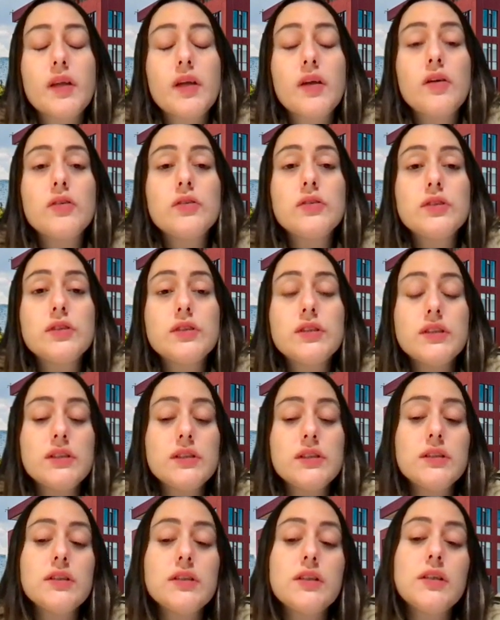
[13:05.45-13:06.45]

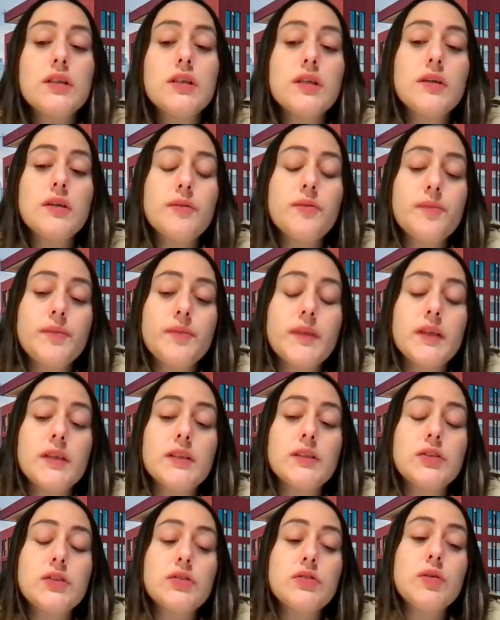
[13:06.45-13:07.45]
consistently
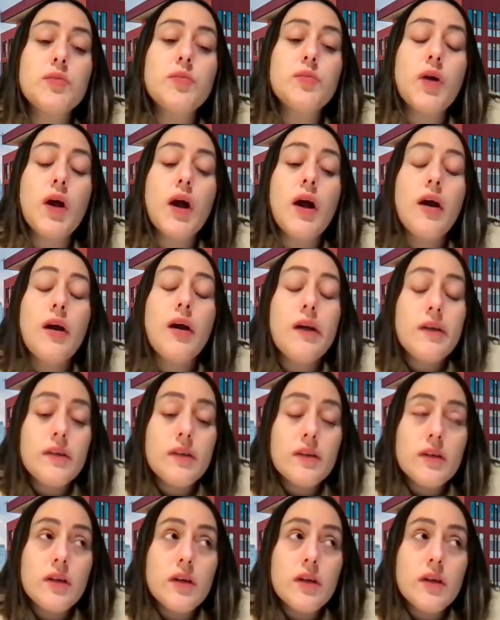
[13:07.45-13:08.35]
strive hard